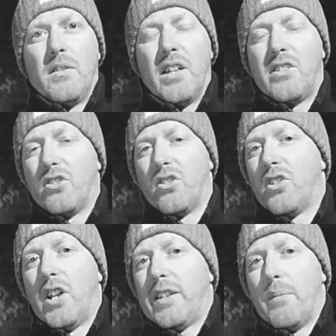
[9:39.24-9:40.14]
that you
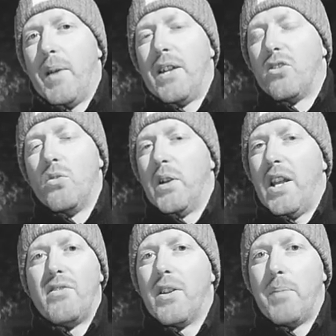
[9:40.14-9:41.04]
just let the band do
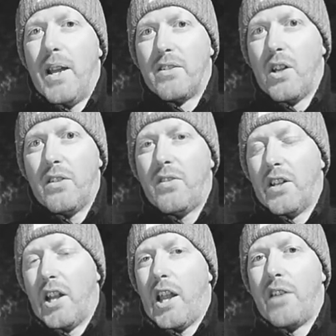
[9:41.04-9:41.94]
whatever the band does
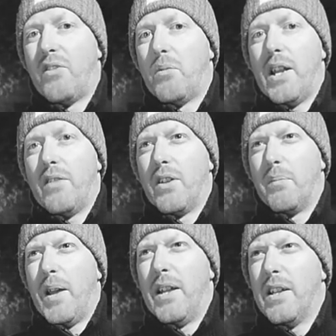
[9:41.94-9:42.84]
and they like for whatever the
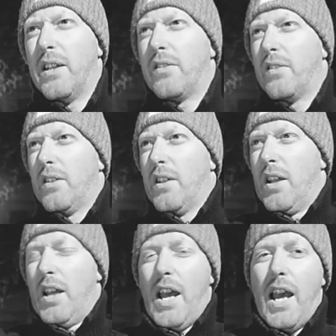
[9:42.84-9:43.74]
band is.
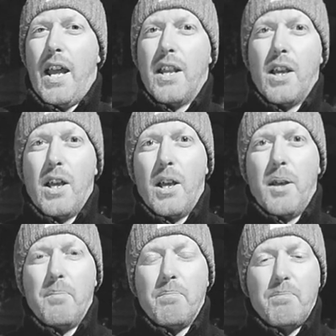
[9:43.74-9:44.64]

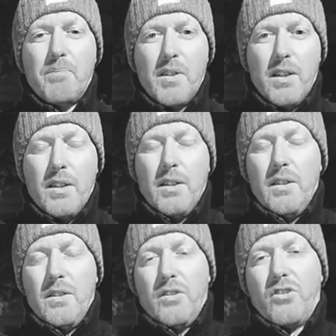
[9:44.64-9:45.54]
And
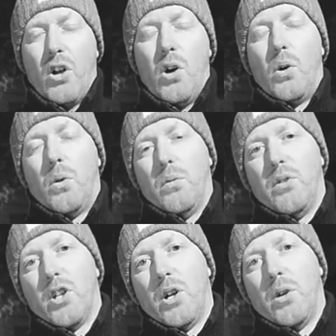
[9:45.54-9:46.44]
so, you